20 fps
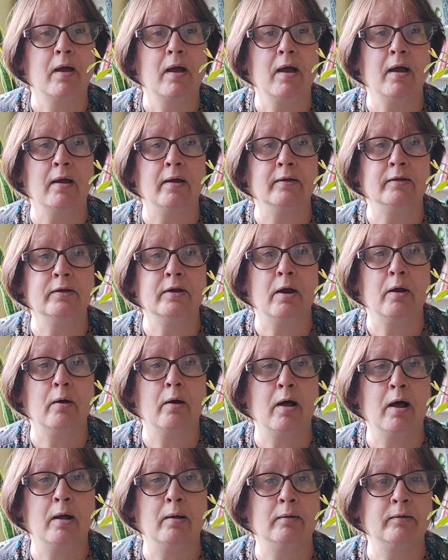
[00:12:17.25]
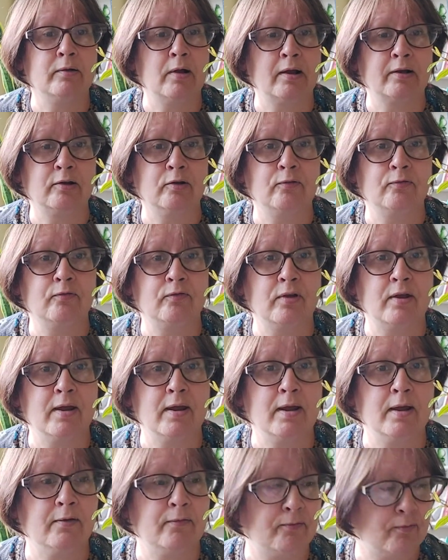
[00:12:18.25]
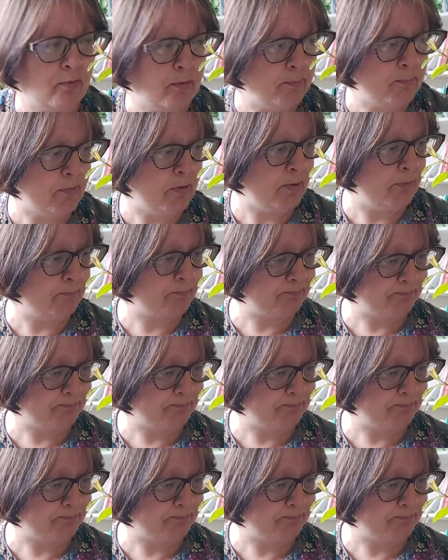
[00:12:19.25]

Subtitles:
I'd love to hear from you.